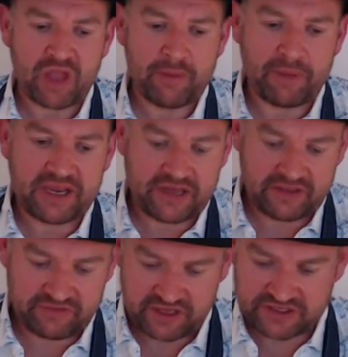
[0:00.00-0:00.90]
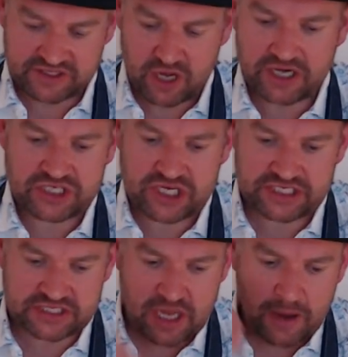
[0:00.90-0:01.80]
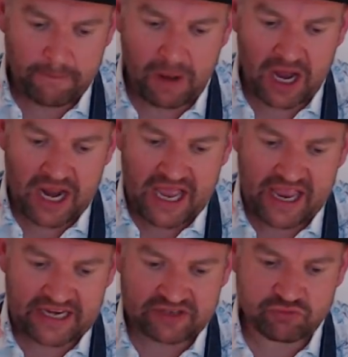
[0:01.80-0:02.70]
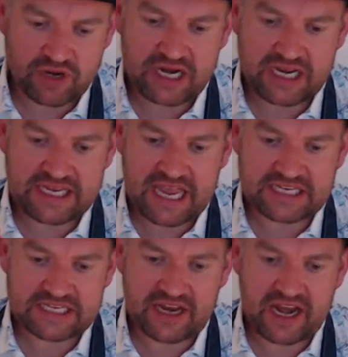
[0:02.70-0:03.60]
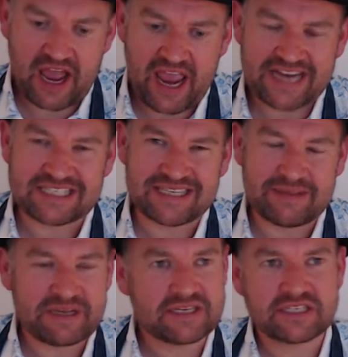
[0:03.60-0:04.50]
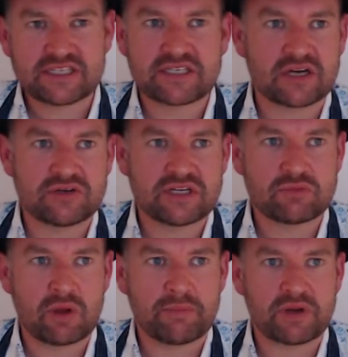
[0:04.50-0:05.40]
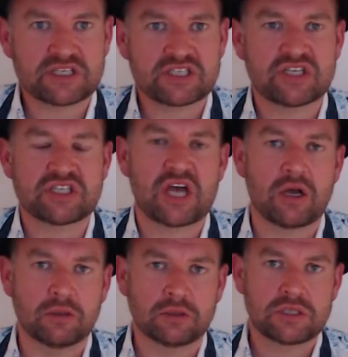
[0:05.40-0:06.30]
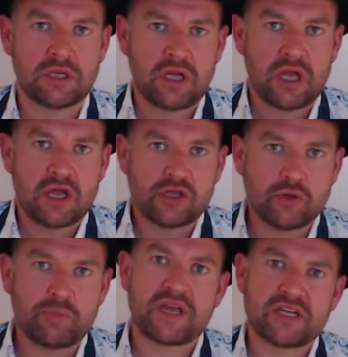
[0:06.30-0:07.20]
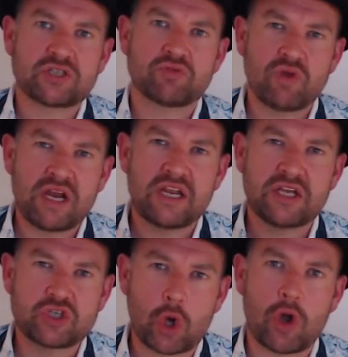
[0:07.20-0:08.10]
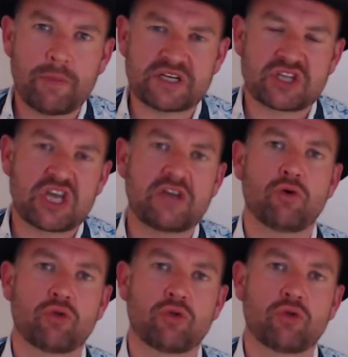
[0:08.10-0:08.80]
But in these kind of cheeses, but it's really getting in it. Now, bitterness is such an interesting one because as an adult, you begin to really enjoy bitters. Think of